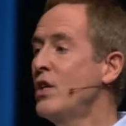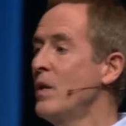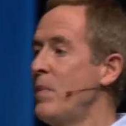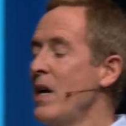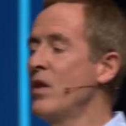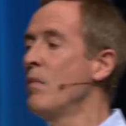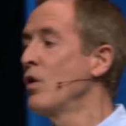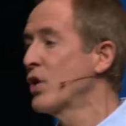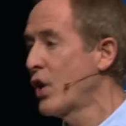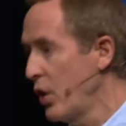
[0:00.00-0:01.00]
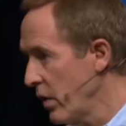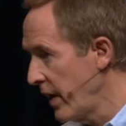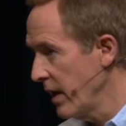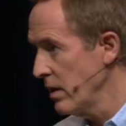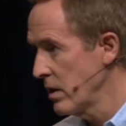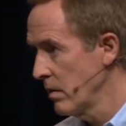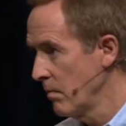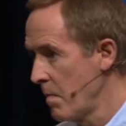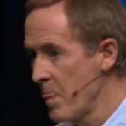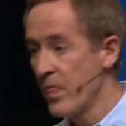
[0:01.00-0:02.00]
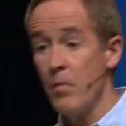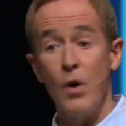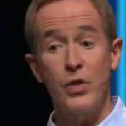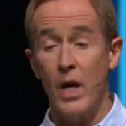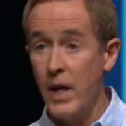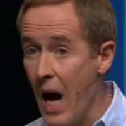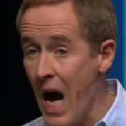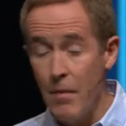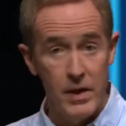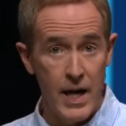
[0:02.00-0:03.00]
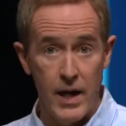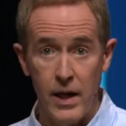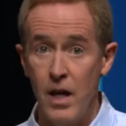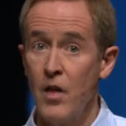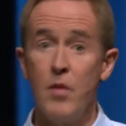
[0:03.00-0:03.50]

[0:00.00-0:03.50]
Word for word: should be the most curious, the most accommodating,